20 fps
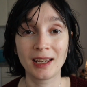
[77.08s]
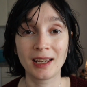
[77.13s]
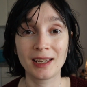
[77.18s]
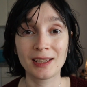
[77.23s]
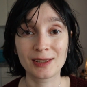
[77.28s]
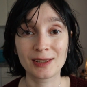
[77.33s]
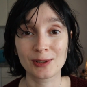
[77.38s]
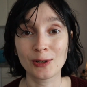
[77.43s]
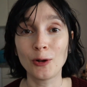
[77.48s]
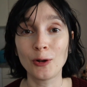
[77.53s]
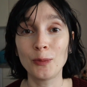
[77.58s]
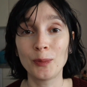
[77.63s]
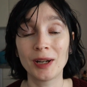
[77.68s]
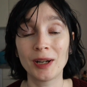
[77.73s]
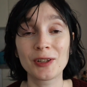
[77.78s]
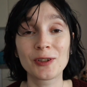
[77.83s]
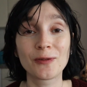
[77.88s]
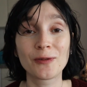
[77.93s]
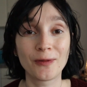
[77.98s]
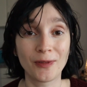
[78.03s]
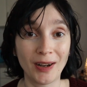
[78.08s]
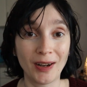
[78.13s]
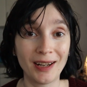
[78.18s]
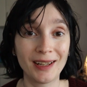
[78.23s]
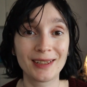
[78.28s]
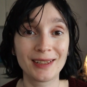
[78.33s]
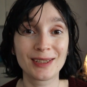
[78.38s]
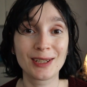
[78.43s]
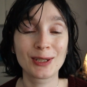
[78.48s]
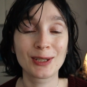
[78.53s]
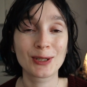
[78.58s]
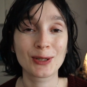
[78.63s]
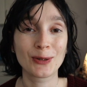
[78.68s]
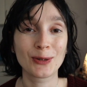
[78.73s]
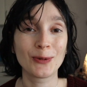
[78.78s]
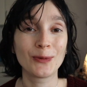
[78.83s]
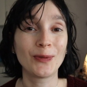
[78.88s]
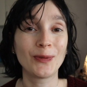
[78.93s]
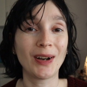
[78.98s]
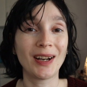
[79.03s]
It's so much fun
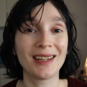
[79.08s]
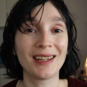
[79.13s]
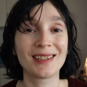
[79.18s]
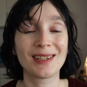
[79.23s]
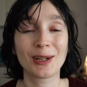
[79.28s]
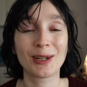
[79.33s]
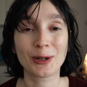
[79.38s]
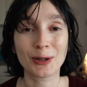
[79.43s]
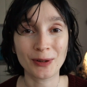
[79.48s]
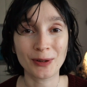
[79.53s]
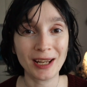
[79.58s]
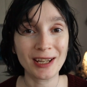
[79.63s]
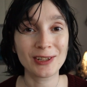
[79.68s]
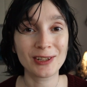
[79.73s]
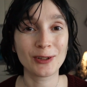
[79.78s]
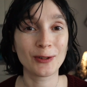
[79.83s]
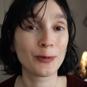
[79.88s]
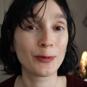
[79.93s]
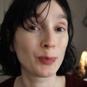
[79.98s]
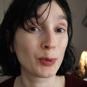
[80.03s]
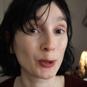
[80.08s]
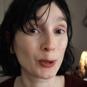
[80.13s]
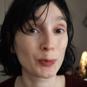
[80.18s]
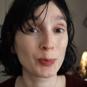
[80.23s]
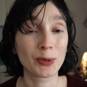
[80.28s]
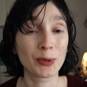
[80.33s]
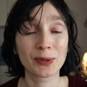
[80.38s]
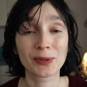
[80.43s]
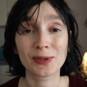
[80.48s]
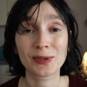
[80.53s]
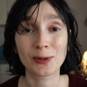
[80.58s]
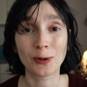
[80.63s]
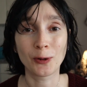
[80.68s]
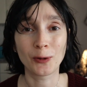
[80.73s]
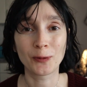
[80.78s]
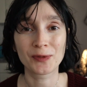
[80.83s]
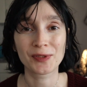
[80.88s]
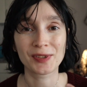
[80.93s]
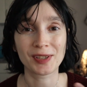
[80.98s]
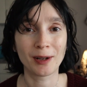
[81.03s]
to find a creative purpose
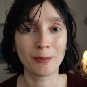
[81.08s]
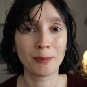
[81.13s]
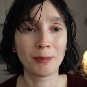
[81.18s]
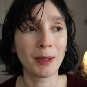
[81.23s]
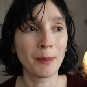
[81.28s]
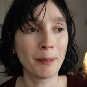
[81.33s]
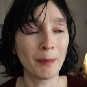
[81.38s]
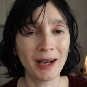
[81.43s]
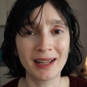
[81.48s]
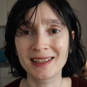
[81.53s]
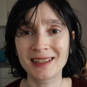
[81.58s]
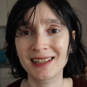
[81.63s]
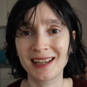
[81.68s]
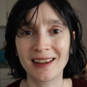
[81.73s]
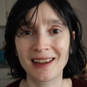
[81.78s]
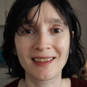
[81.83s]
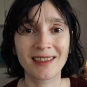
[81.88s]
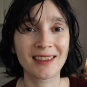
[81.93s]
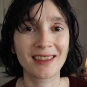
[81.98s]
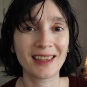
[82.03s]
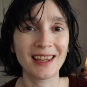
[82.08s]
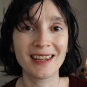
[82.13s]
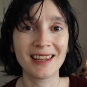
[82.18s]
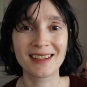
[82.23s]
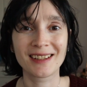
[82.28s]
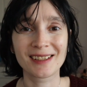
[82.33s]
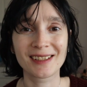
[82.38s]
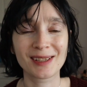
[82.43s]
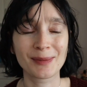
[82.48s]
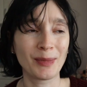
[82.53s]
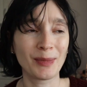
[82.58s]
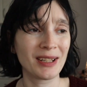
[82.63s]
of some mundane things,